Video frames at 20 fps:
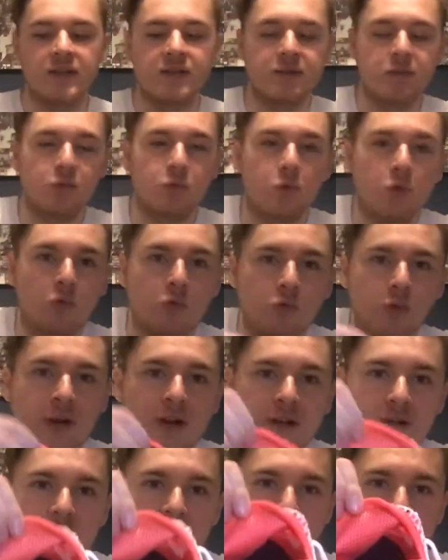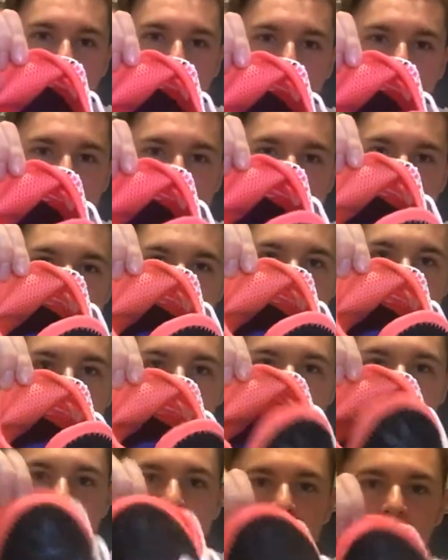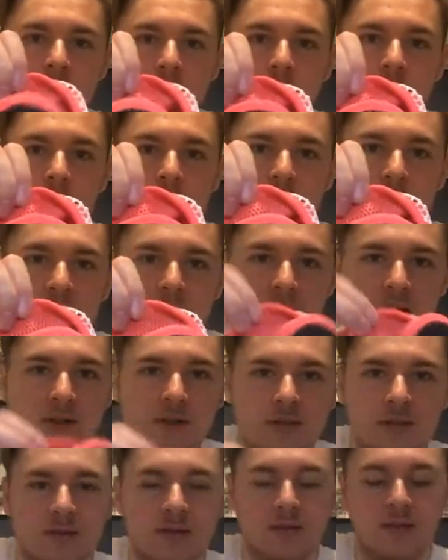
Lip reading: It's all red on the inside of the shoe also.